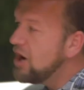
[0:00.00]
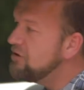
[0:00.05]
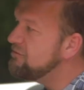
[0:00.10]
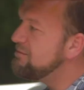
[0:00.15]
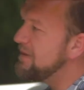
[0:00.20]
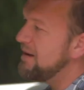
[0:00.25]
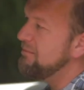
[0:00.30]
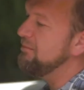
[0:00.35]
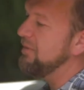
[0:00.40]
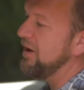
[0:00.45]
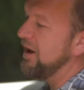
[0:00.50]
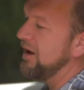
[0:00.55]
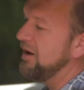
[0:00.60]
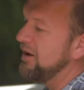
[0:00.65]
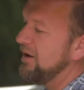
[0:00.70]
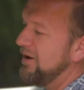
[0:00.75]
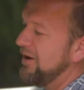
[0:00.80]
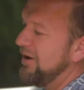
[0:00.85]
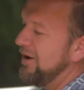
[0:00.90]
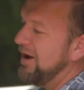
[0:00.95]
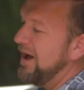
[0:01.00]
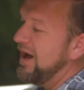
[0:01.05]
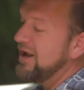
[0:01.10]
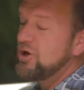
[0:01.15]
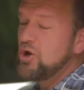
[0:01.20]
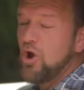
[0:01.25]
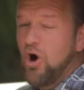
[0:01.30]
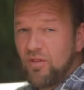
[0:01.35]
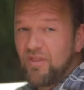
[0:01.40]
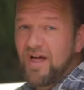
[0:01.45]
remember
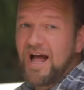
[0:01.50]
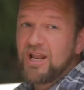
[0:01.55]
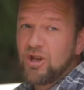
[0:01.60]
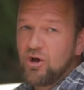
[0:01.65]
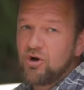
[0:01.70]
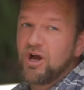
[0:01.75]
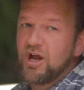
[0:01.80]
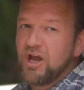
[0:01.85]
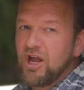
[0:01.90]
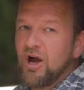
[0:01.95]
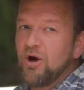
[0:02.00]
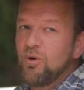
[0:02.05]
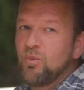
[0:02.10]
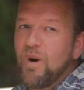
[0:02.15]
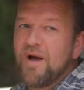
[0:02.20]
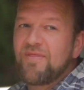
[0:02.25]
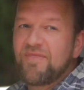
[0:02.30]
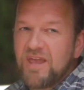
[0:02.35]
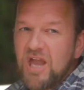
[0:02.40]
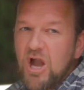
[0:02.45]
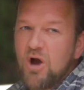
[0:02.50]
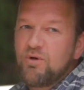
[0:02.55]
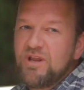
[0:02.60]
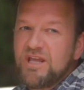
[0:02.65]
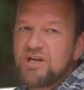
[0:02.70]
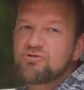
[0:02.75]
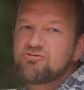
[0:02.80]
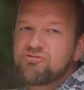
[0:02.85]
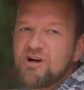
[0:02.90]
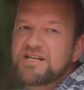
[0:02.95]
not that long ago when the only
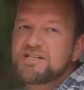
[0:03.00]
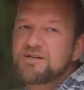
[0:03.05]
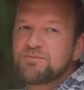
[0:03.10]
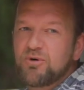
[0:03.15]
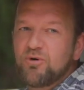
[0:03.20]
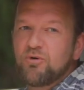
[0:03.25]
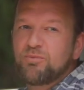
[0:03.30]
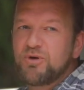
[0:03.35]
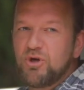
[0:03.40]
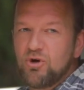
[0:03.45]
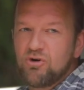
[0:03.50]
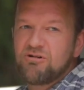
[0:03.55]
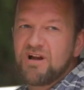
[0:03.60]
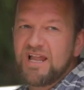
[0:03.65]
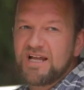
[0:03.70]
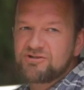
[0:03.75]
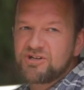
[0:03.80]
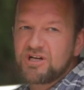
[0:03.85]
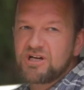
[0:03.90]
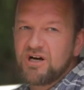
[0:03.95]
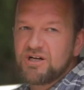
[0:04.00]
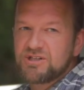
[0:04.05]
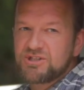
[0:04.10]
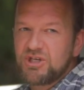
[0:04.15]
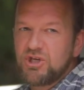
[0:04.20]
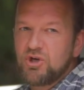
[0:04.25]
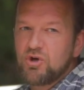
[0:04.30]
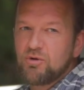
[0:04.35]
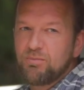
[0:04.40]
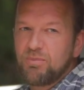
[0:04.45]
credible pure electric cars that
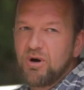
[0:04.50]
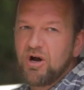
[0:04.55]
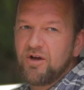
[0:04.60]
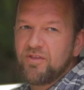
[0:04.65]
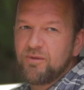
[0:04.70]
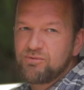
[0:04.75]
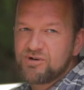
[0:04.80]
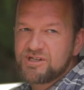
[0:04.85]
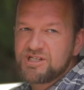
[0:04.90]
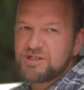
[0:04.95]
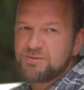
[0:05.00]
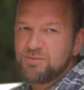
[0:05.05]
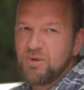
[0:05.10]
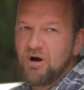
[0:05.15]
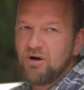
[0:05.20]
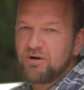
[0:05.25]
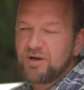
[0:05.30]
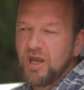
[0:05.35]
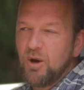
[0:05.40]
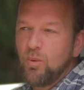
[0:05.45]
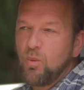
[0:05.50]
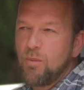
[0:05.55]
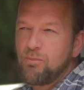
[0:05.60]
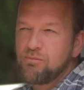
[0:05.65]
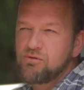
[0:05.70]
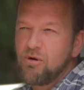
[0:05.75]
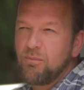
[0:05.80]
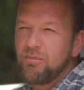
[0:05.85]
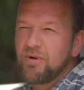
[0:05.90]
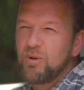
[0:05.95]
you could buy in the British market were
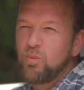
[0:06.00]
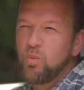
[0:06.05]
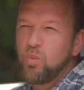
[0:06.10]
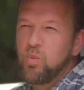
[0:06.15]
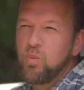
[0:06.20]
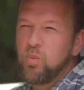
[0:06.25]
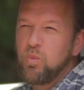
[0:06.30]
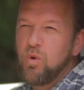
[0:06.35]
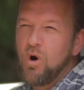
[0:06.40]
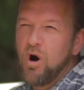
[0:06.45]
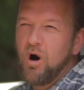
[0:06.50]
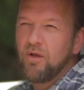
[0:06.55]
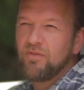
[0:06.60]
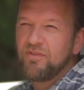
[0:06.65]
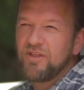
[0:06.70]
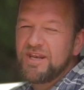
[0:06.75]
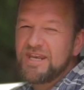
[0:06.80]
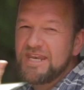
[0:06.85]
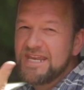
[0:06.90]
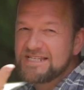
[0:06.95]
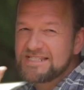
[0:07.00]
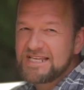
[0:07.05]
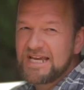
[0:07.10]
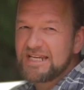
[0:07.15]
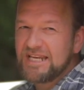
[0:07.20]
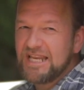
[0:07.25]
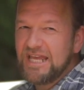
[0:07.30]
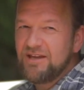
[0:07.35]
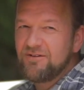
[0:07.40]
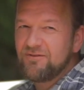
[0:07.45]
probably the Nissan
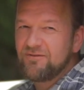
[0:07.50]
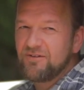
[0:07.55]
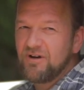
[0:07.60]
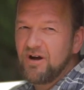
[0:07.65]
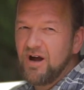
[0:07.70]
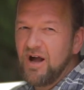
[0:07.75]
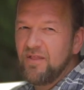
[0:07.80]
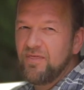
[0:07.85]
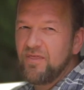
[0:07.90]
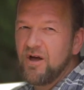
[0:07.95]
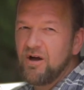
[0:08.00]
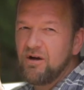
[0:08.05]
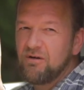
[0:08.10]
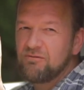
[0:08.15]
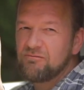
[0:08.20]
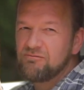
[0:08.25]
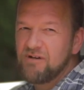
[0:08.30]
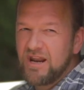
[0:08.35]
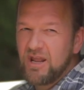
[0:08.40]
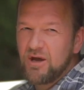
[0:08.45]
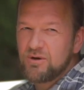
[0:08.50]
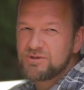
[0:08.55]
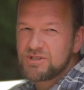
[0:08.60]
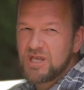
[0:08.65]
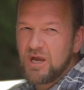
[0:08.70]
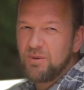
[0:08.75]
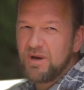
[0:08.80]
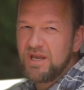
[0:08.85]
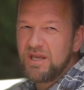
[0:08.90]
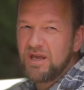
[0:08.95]
Leaf and the Renault
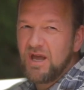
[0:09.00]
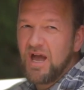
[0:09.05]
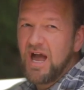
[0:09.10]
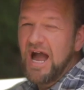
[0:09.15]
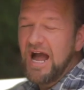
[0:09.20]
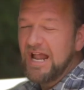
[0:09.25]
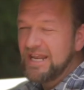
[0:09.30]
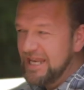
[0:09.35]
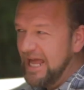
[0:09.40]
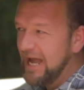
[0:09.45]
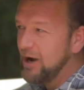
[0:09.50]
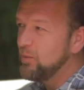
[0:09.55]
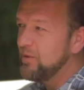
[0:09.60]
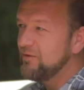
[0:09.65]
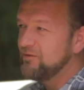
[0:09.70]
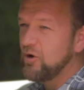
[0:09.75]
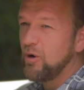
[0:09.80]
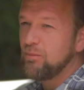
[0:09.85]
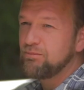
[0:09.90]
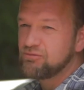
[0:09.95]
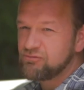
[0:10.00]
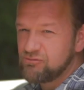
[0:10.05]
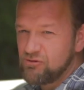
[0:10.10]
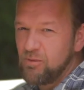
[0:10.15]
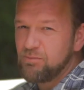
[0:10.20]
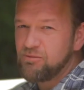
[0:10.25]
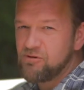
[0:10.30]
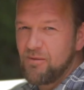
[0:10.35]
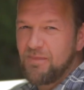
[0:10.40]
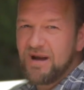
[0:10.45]
Zoe, and now we've got
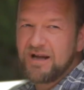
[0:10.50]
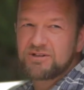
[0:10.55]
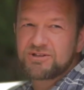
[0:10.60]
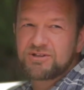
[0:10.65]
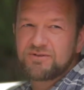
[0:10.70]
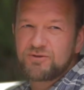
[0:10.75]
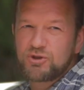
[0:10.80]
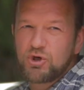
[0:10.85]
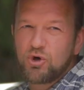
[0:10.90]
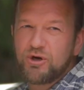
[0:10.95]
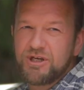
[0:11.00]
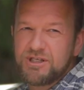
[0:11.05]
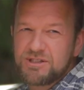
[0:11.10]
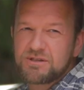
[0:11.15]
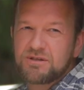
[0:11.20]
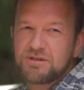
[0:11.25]
proper amounts of choice.